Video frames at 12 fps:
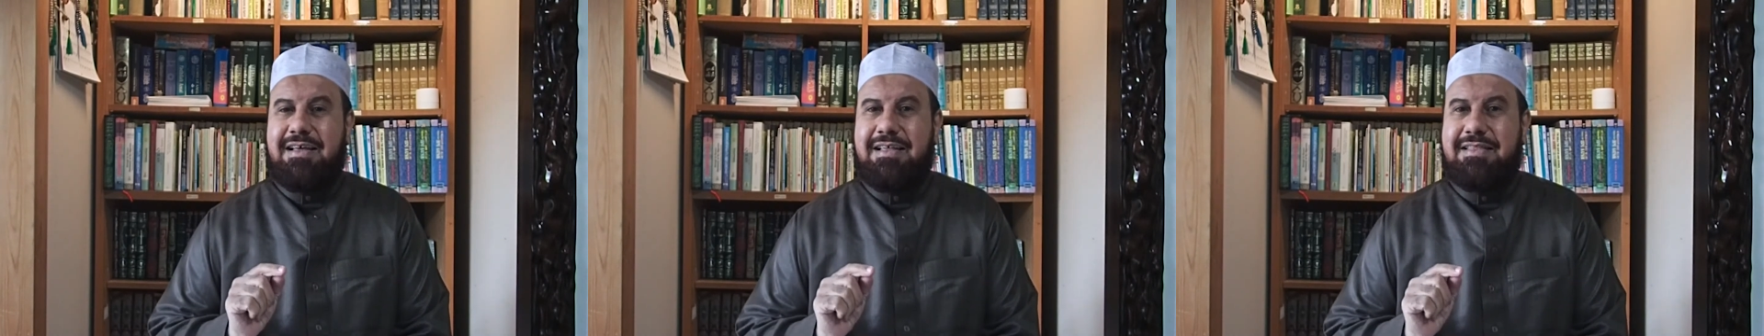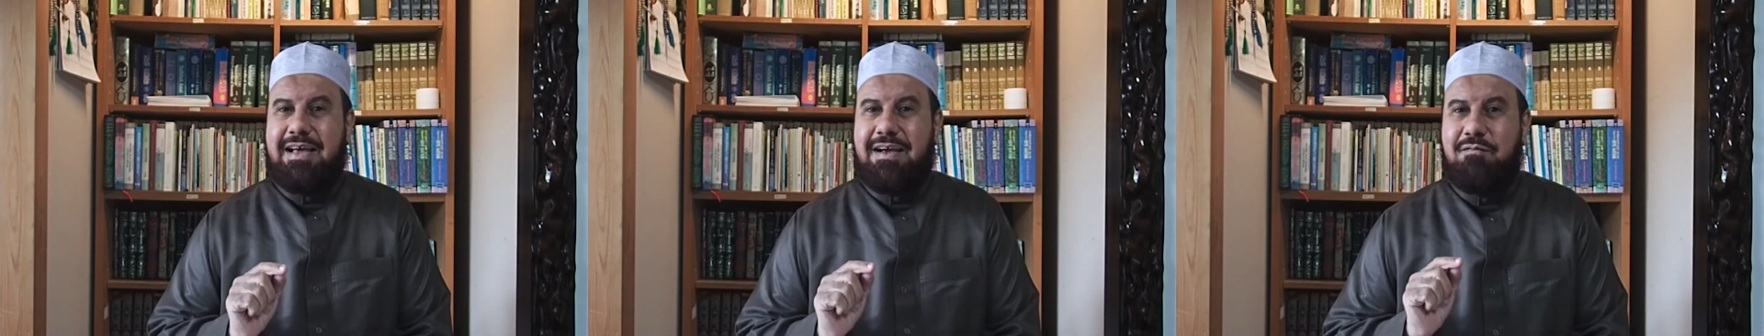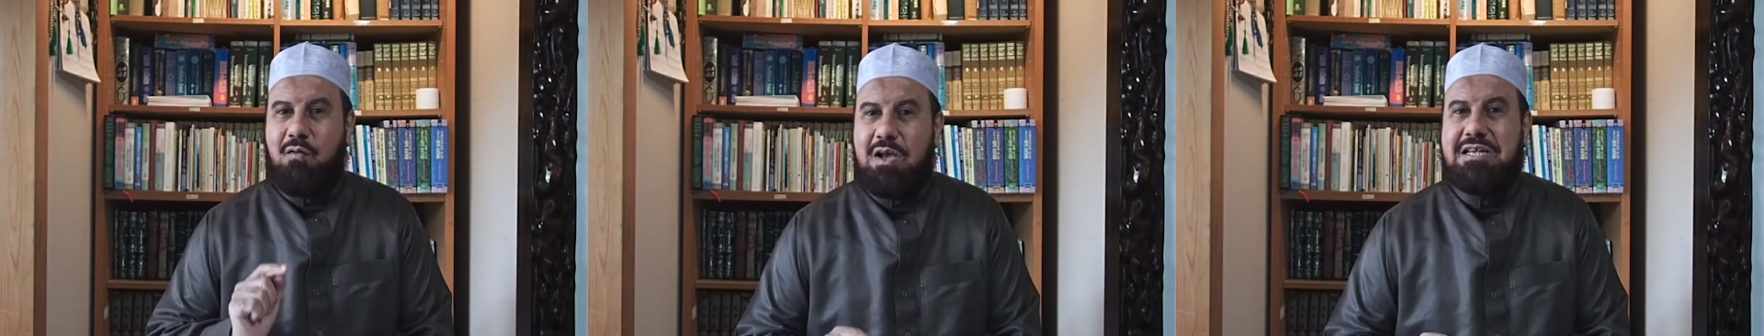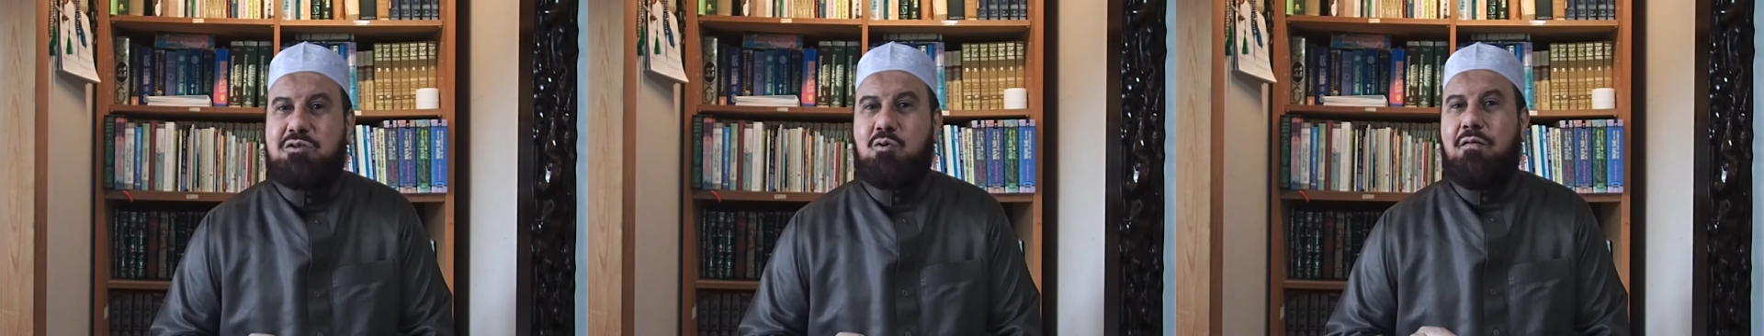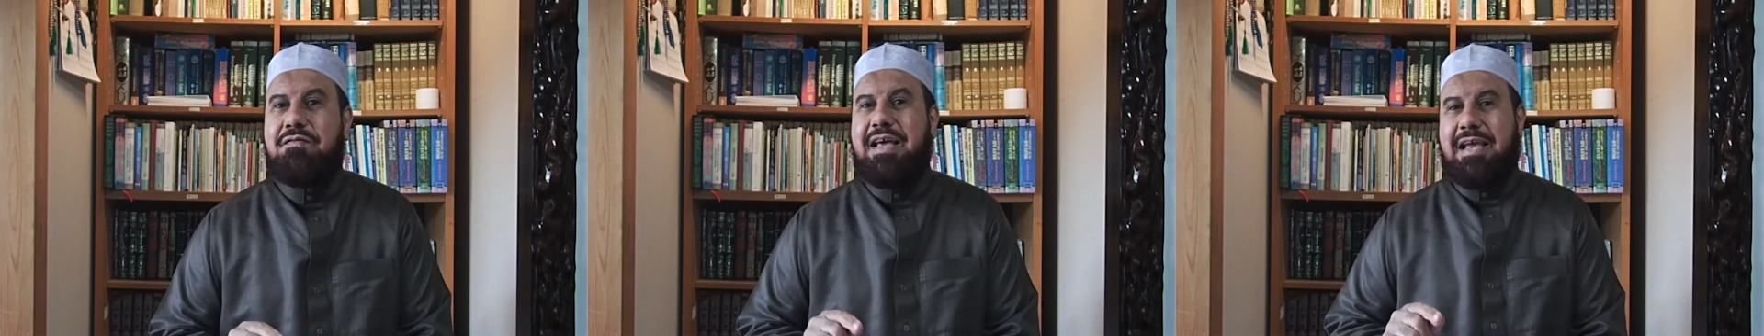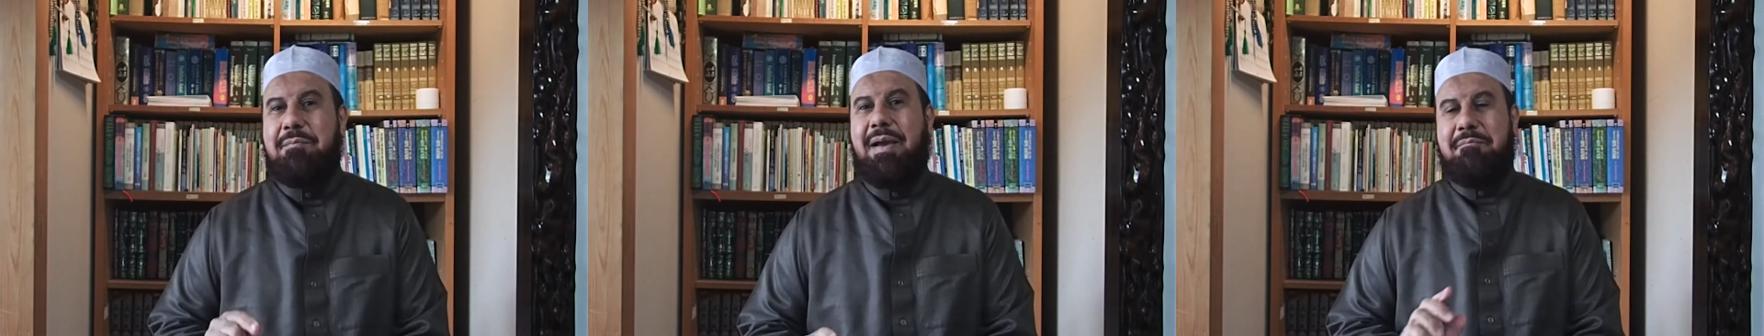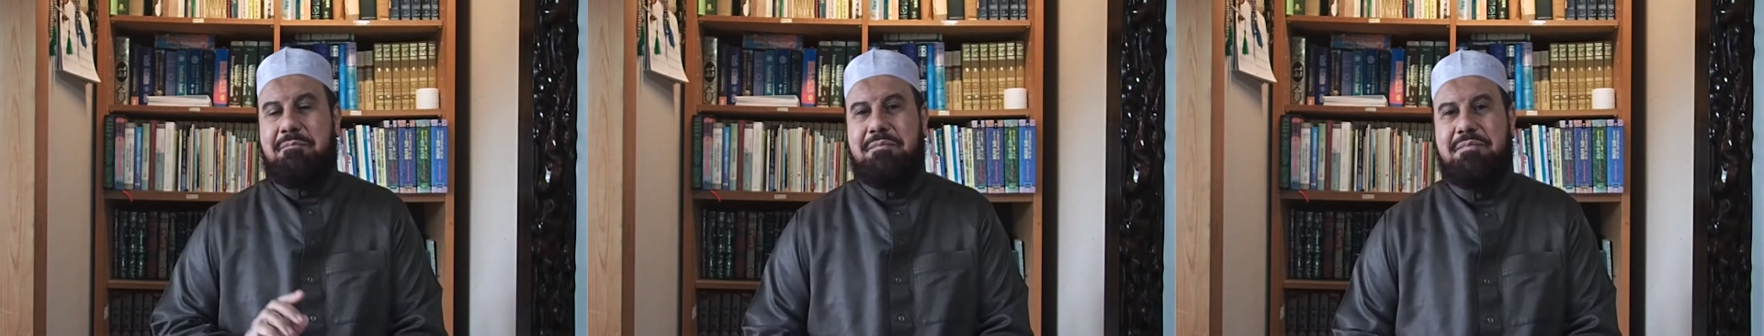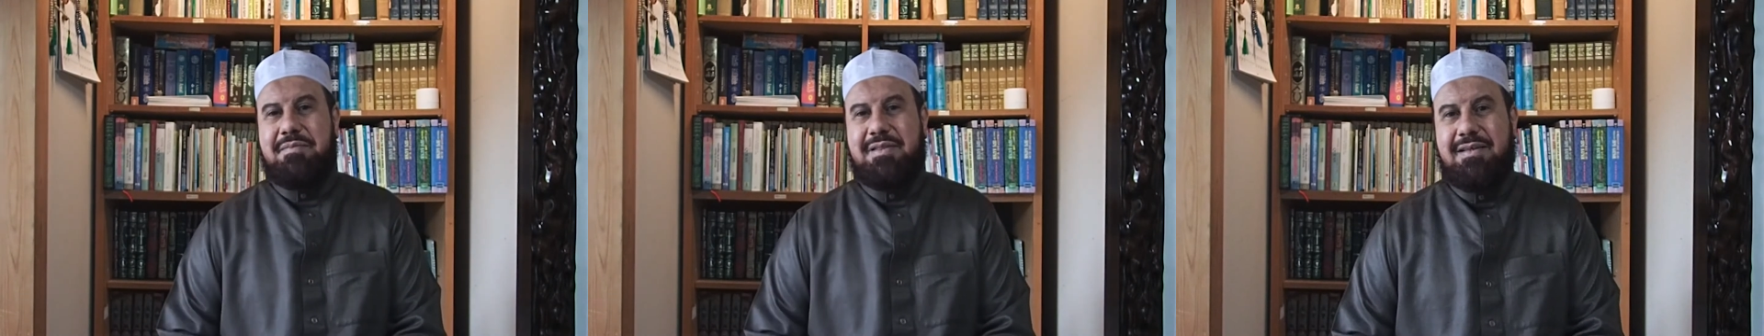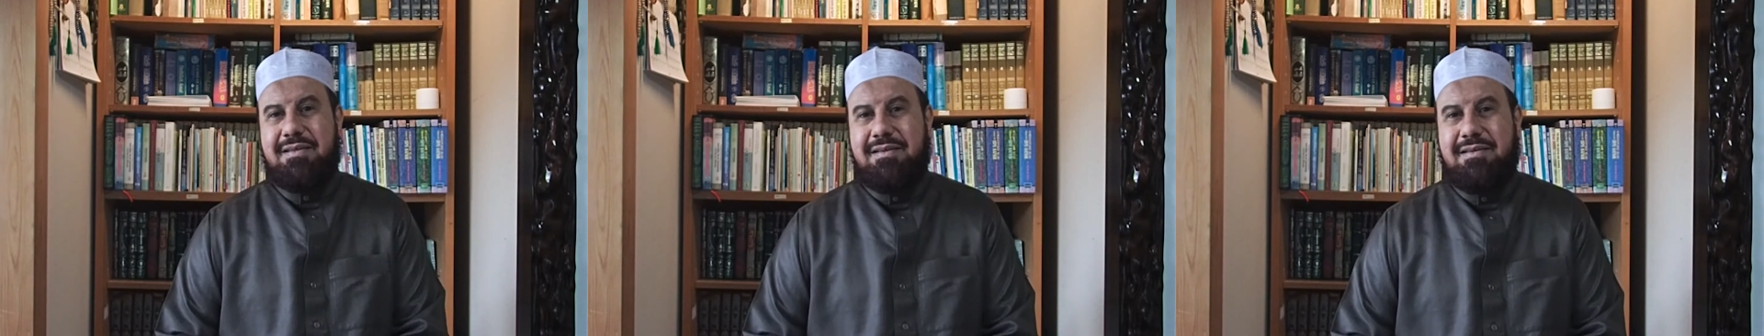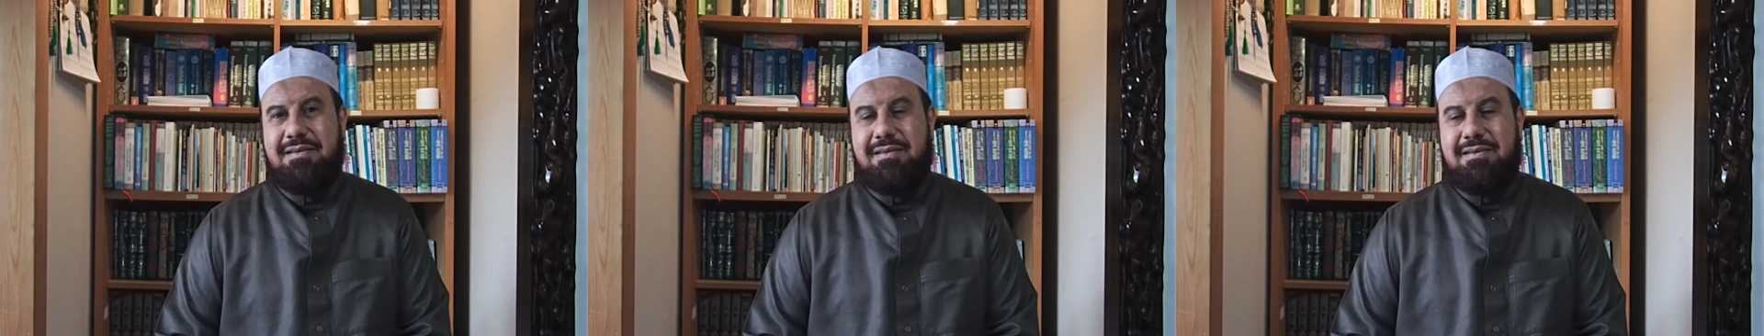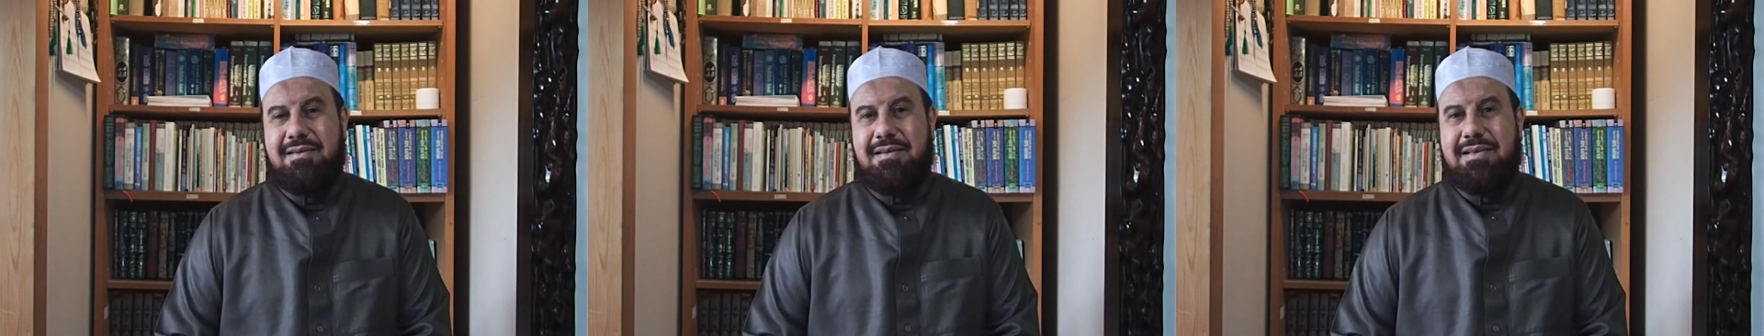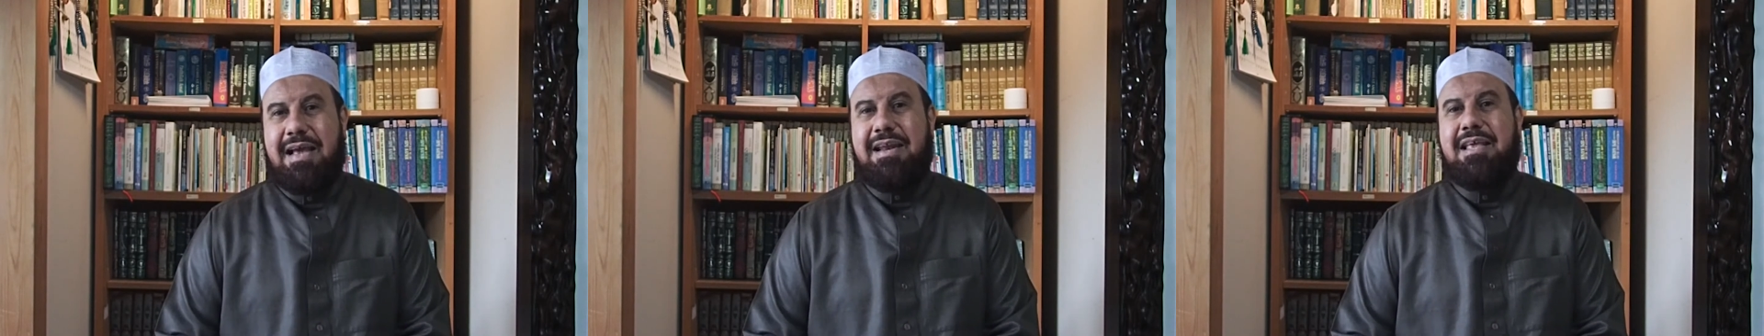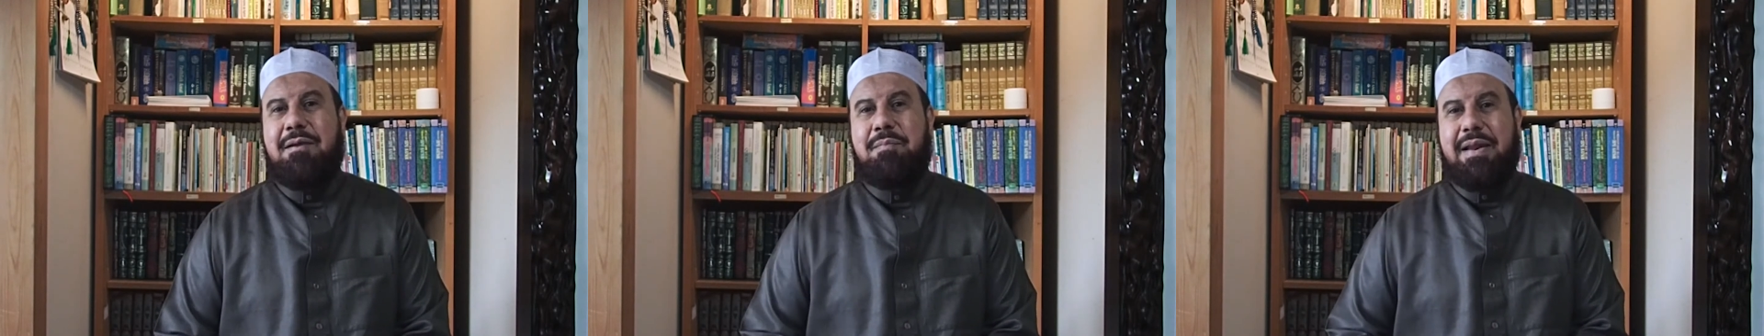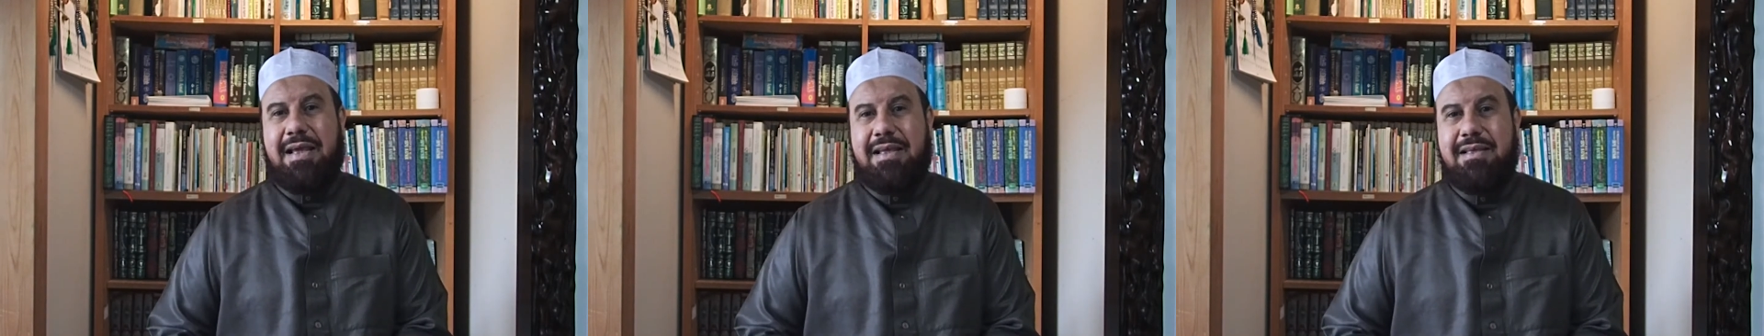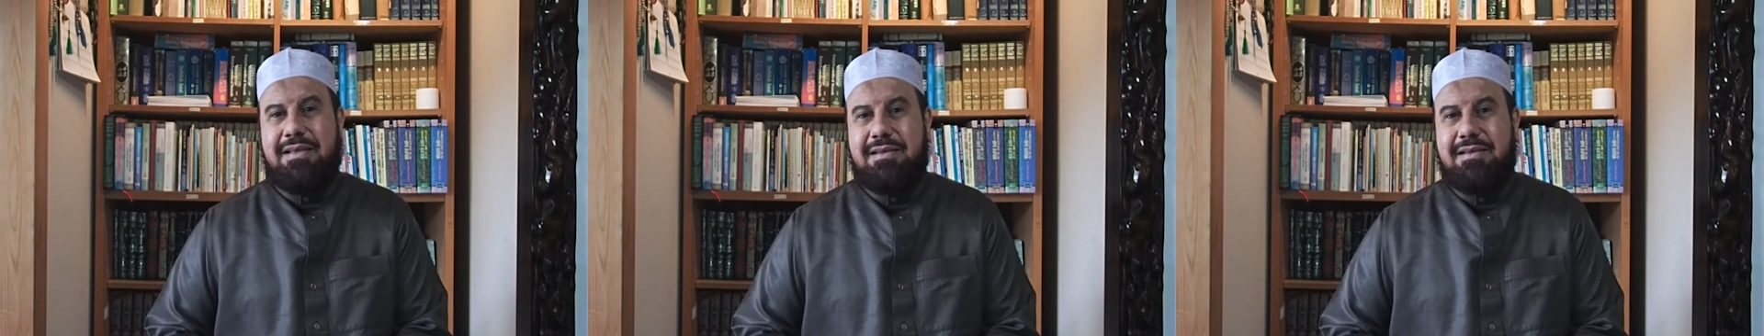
the voice of the Imam. Can he pray?